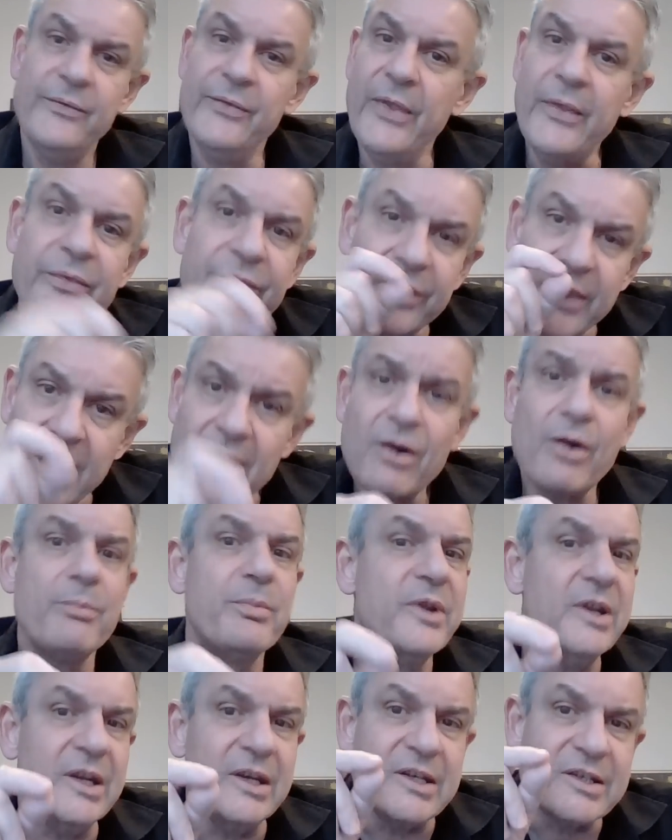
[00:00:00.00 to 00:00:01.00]
the
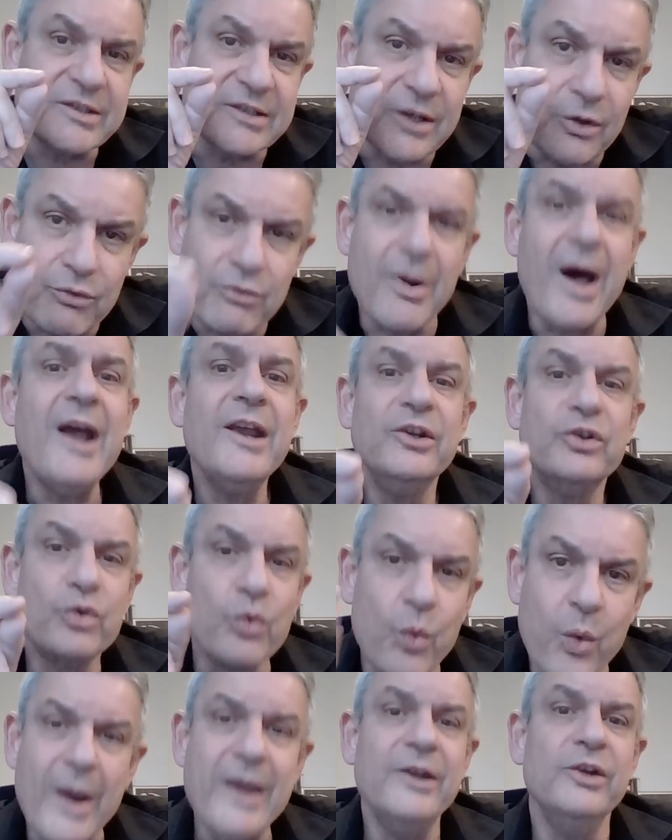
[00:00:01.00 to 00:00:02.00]
therapy is the
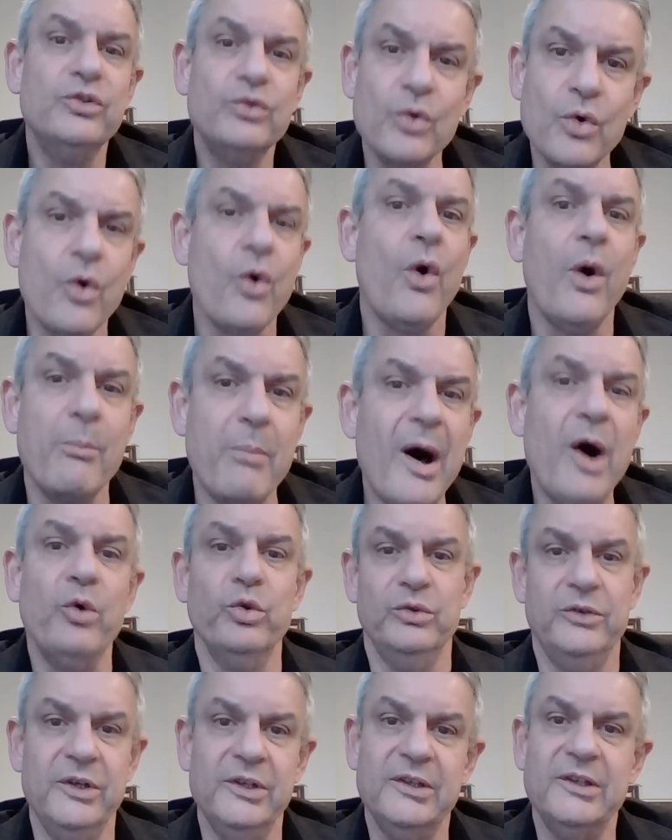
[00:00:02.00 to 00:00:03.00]
right way to go
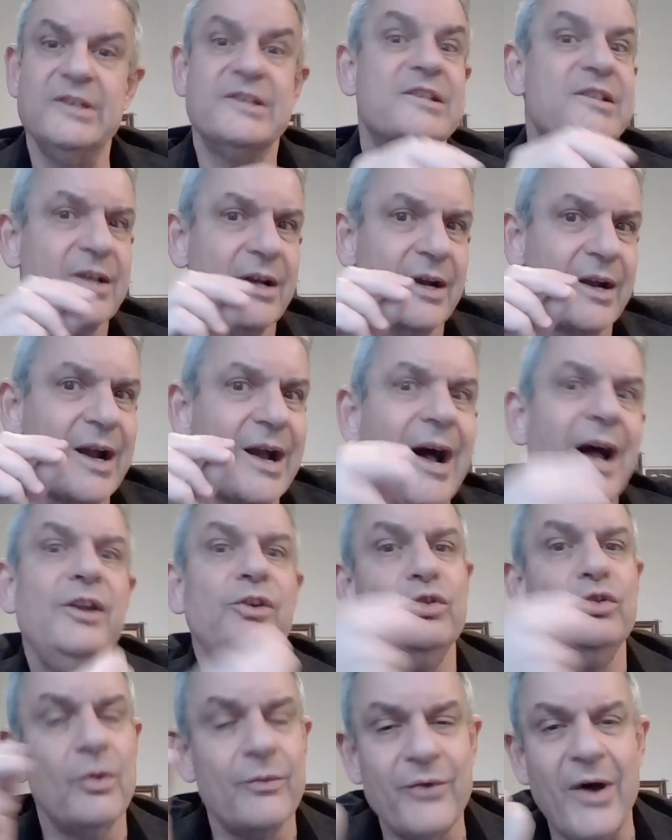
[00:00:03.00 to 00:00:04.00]
about it. It's a
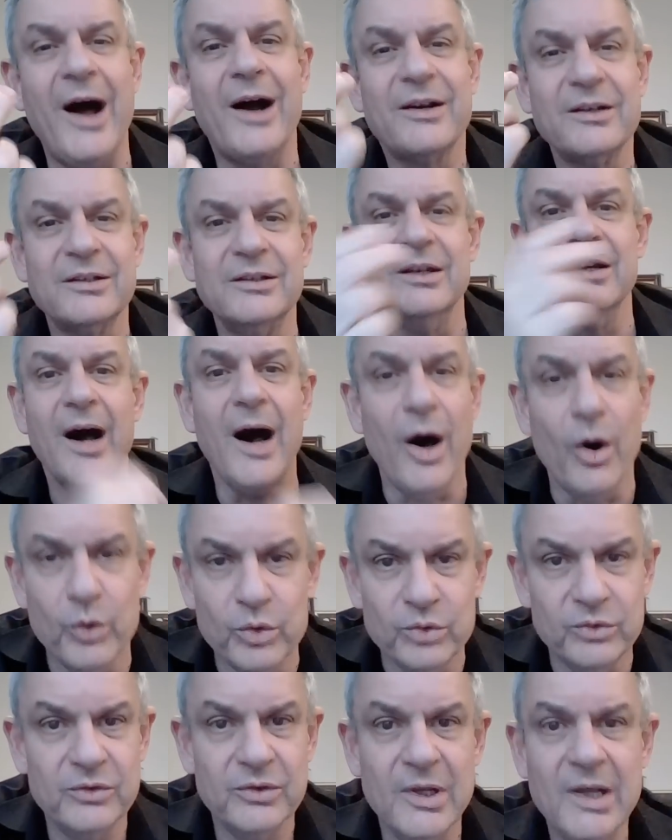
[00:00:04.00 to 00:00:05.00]
kind of acting
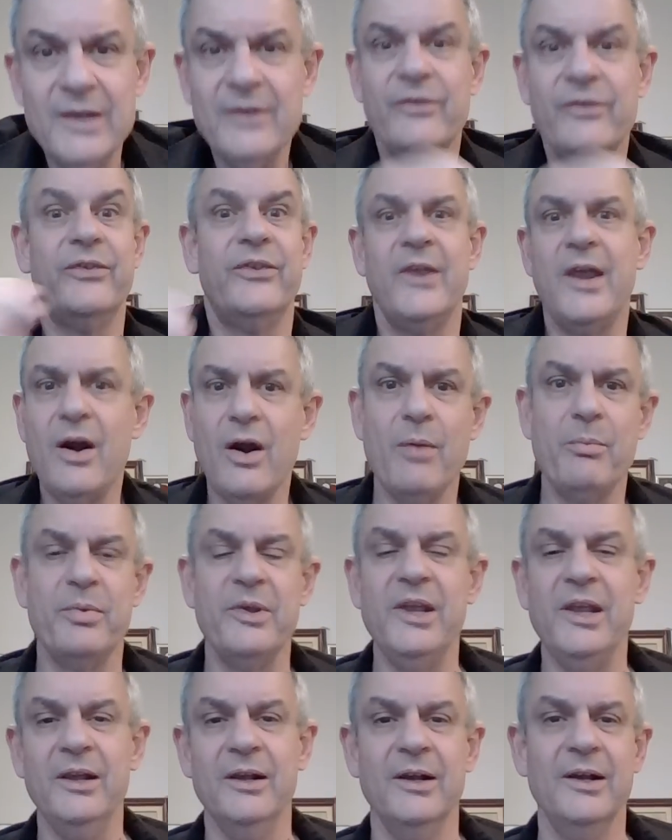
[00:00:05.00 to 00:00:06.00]
out.
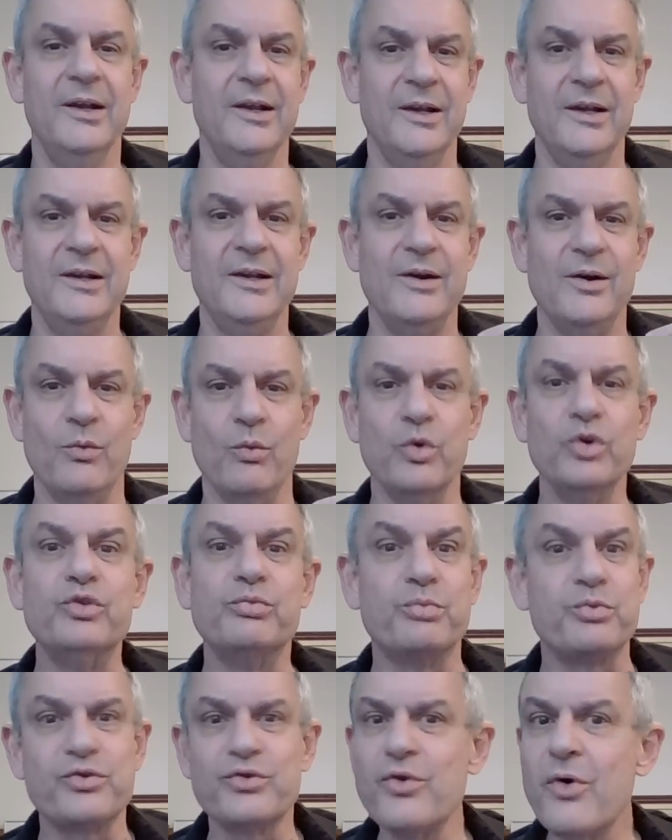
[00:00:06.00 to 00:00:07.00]
Therapy
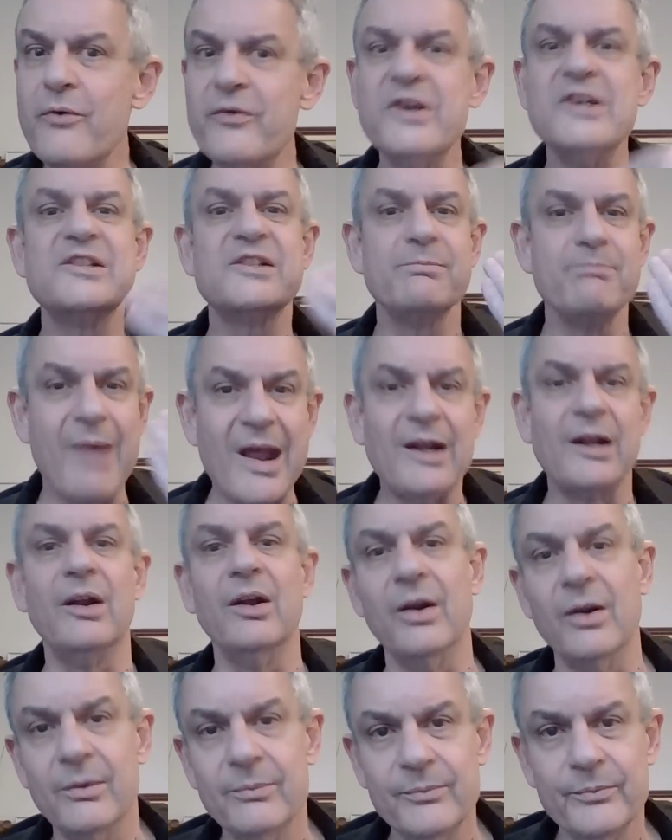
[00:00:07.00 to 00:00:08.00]
would prove his
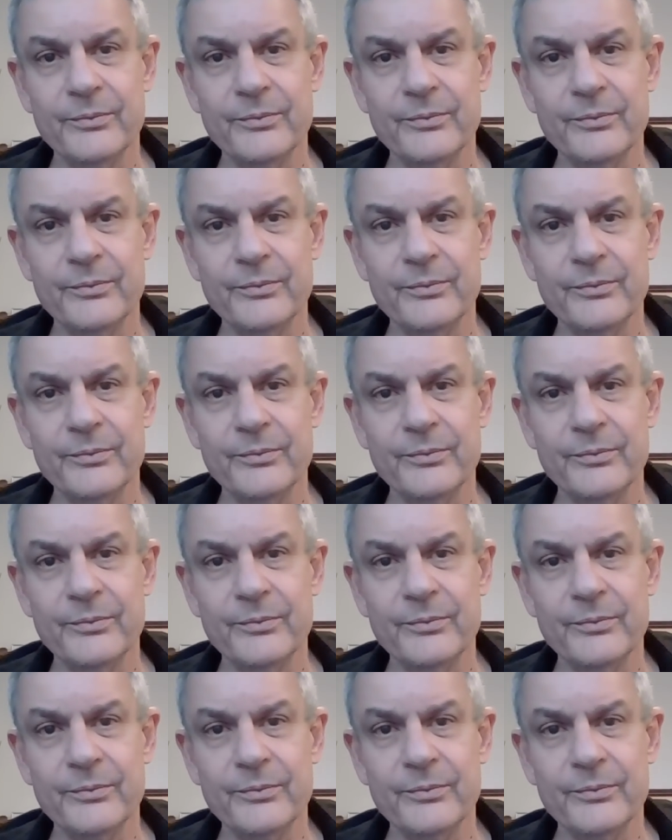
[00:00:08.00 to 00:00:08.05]
mettle.